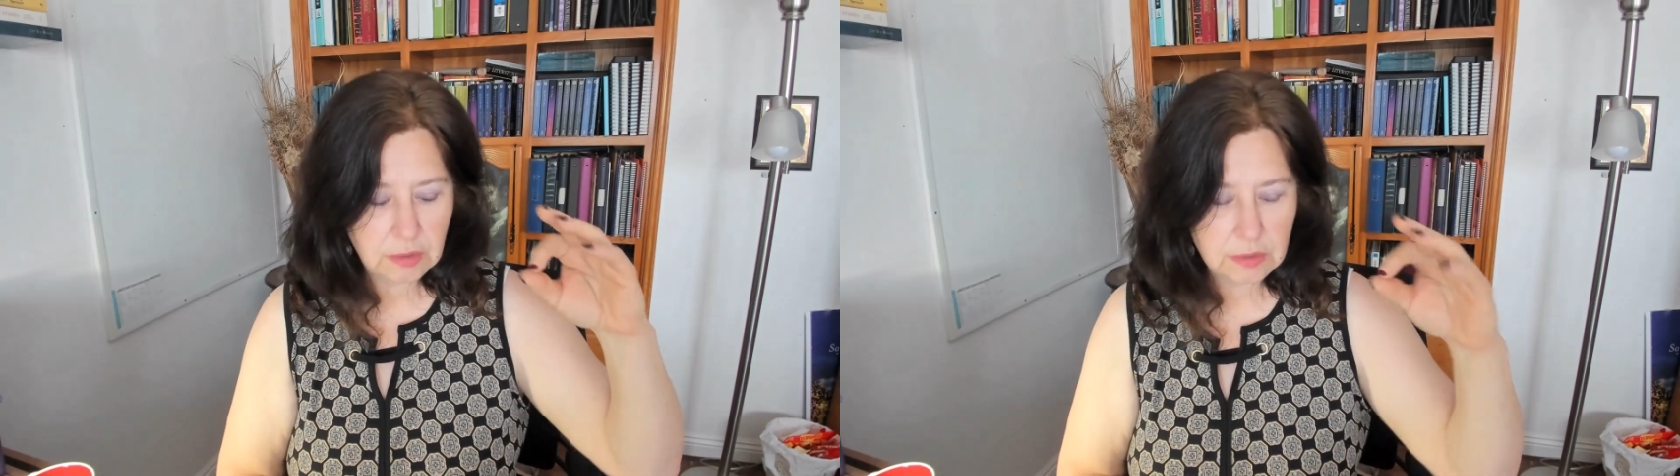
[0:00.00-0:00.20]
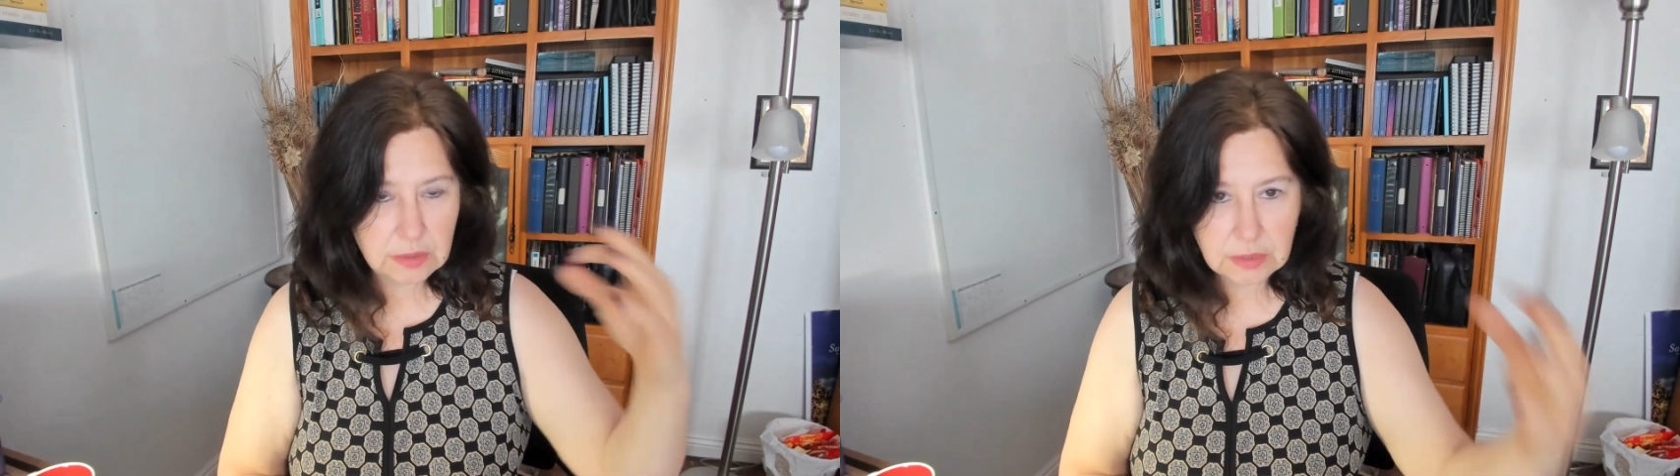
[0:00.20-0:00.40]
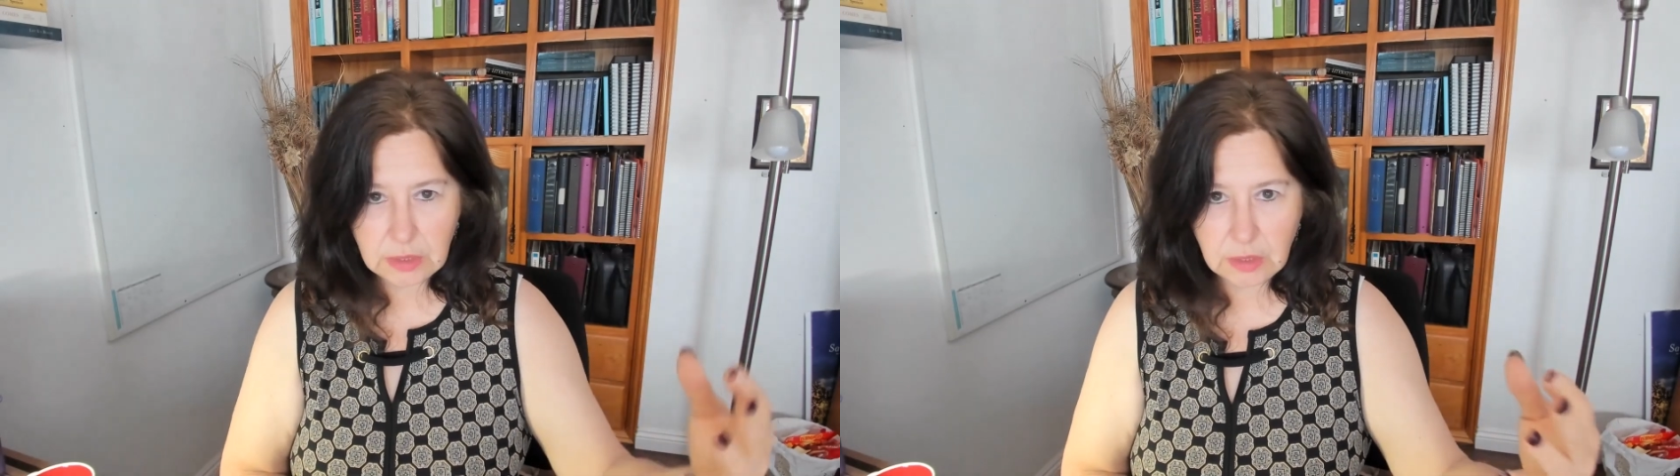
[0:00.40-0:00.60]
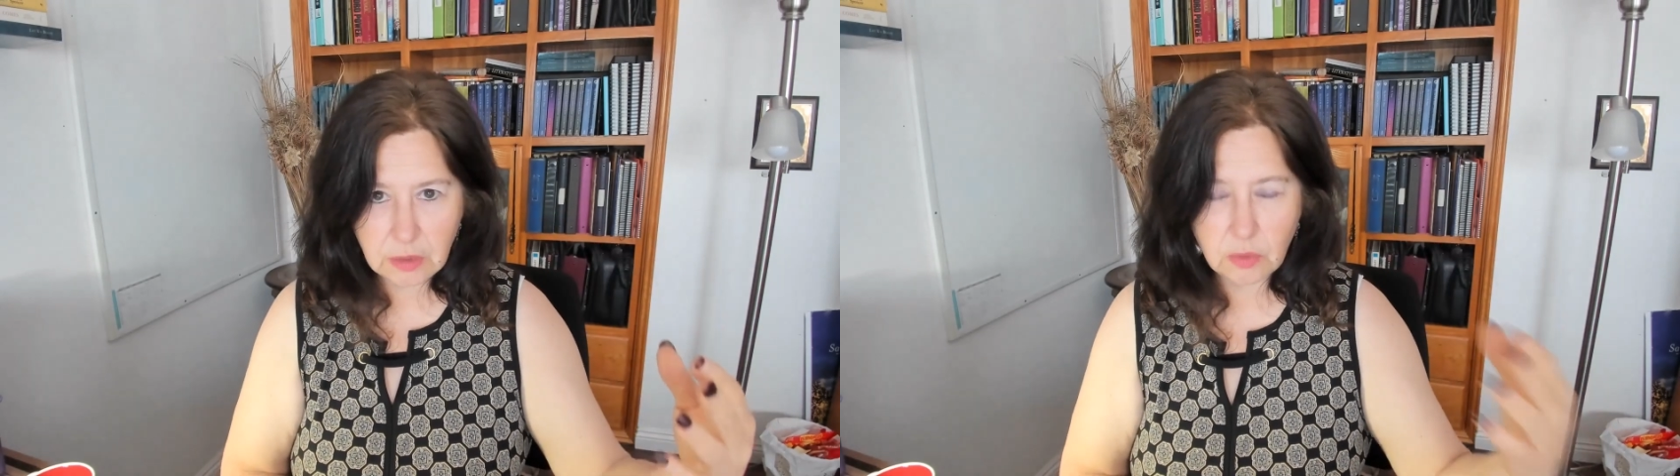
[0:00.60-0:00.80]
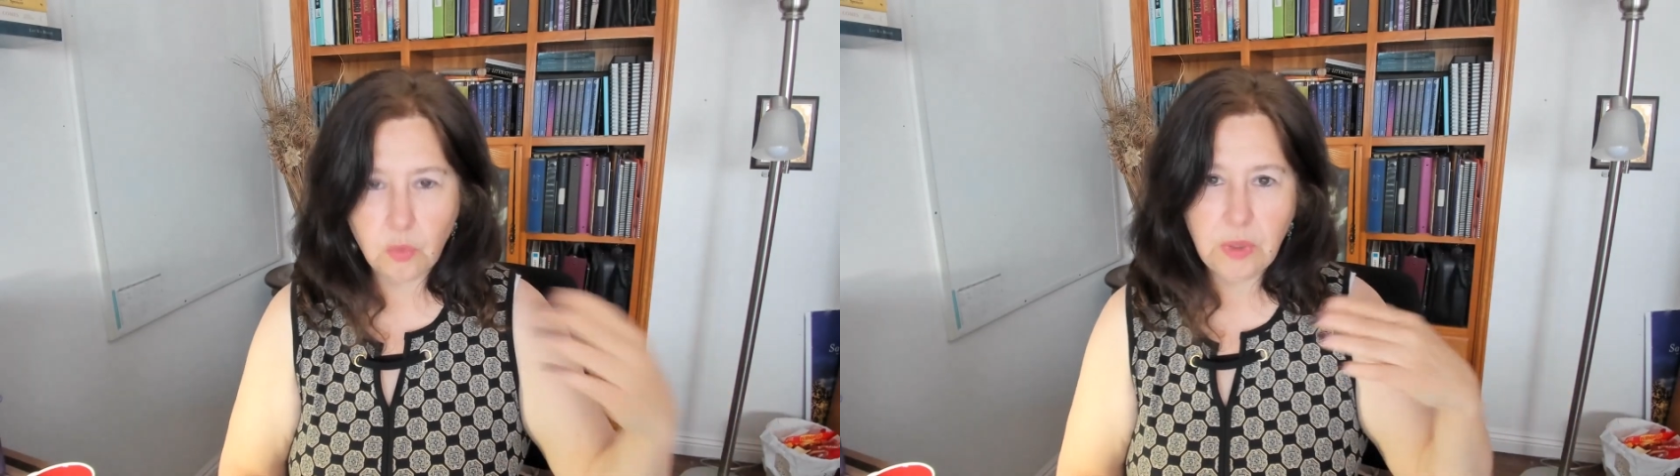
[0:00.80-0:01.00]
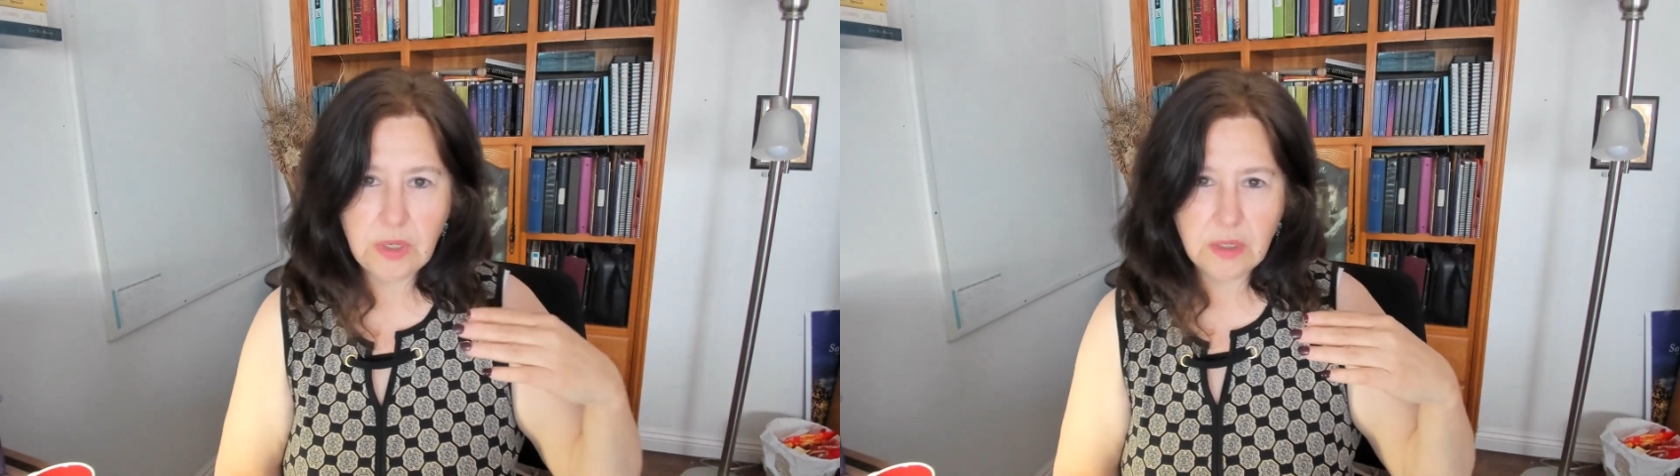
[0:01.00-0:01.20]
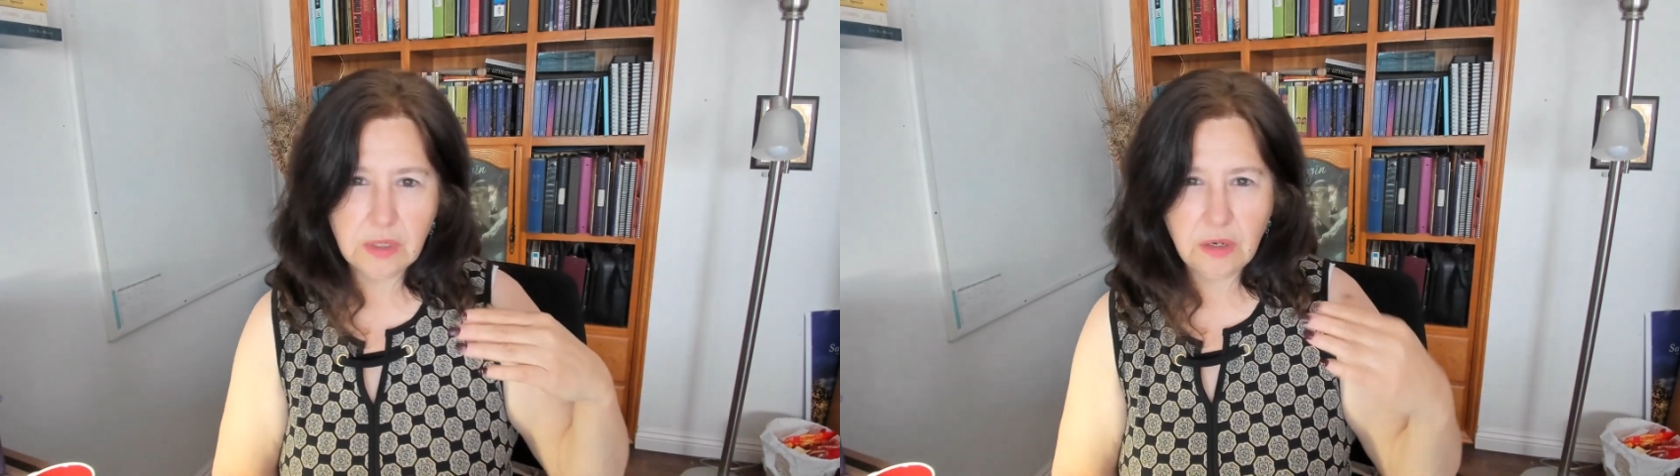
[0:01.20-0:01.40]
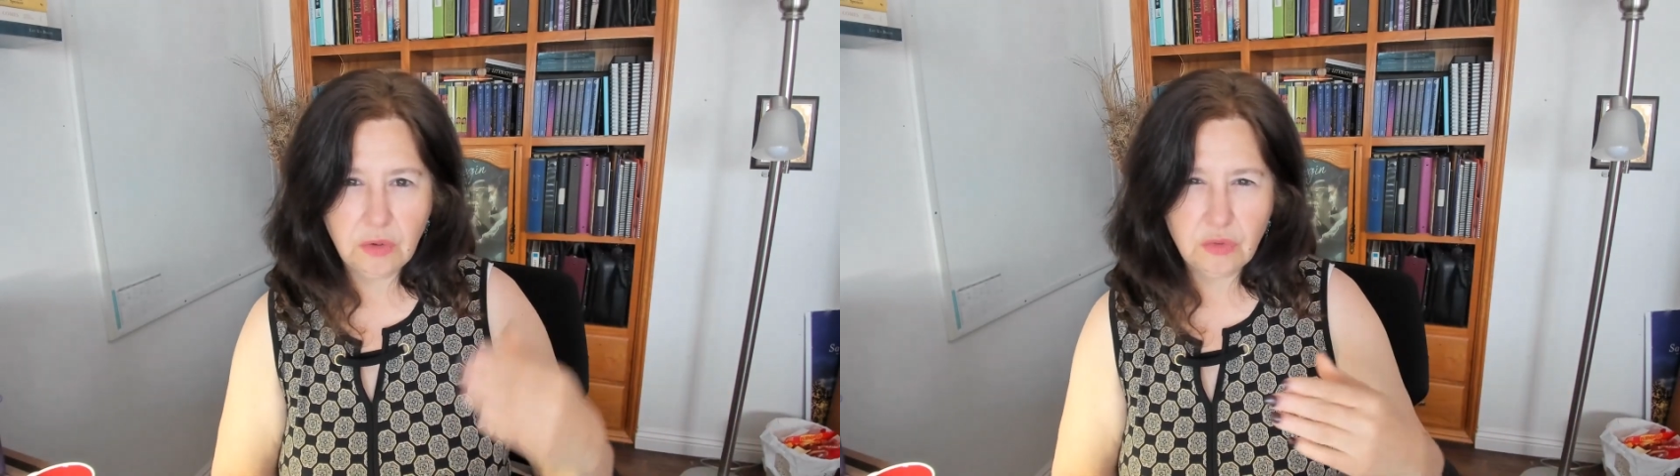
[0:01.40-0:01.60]
see when a
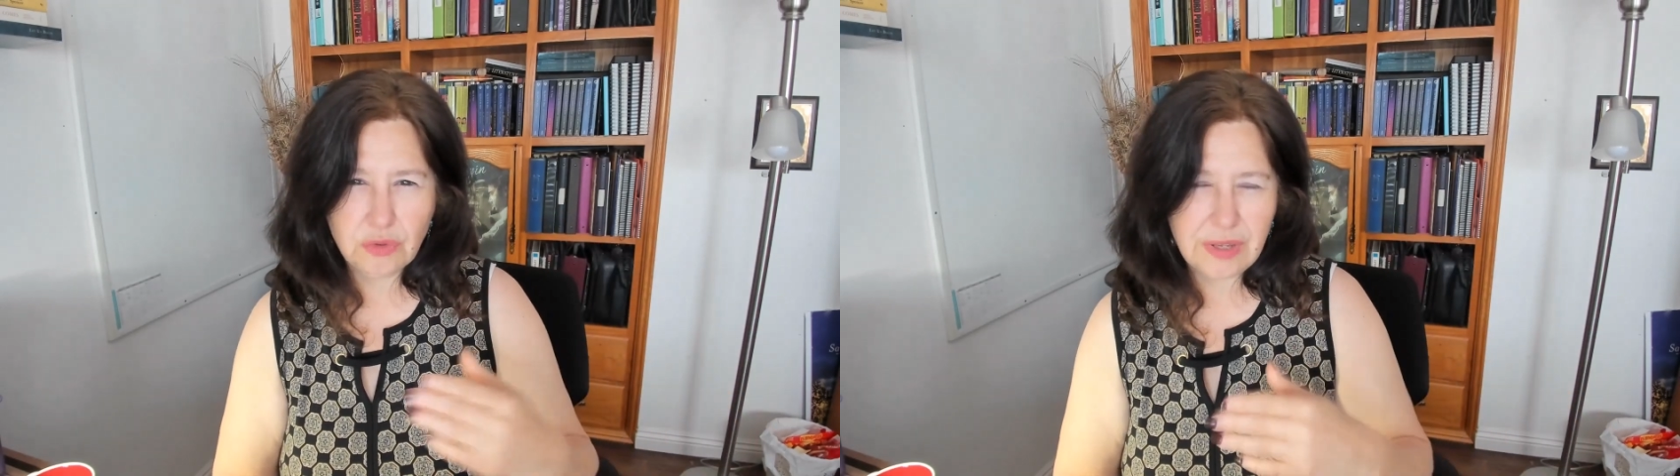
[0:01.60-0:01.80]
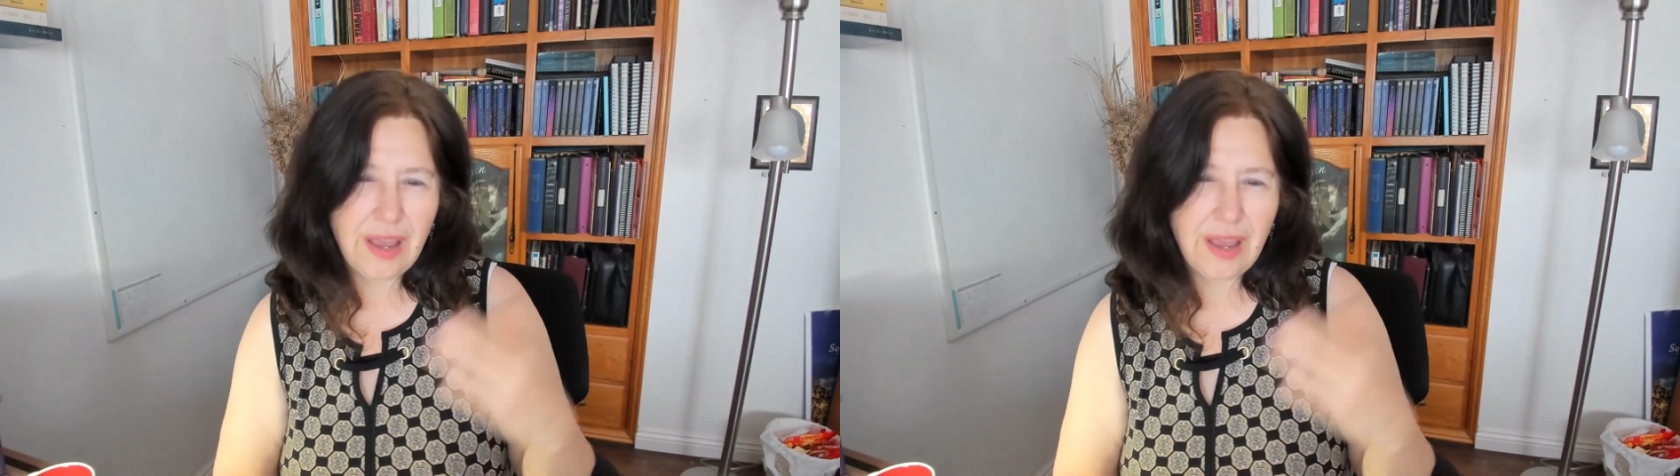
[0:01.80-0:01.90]
character is